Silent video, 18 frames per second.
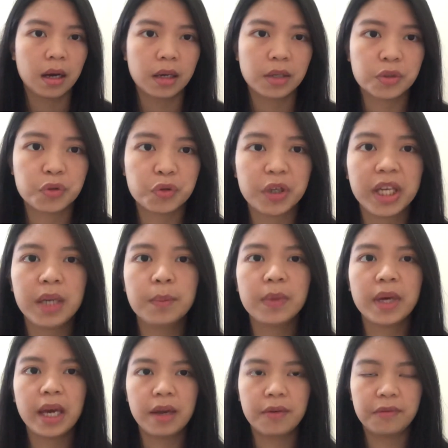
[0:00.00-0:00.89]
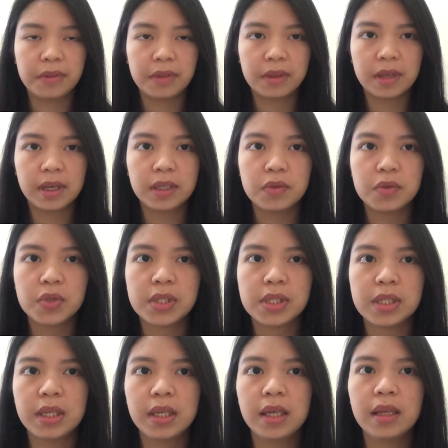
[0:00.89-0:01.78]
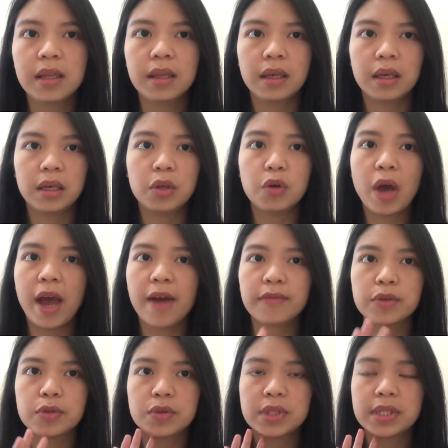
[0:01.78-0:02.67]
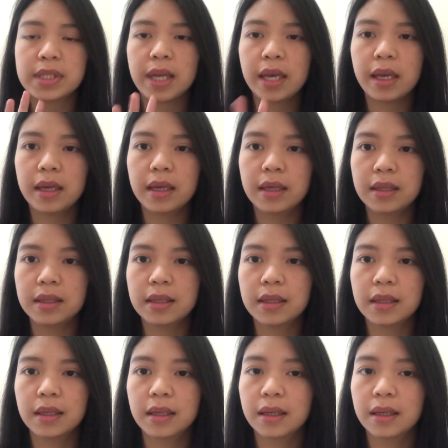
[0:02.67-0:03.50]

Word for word: dream, everything that you see, you have to say it.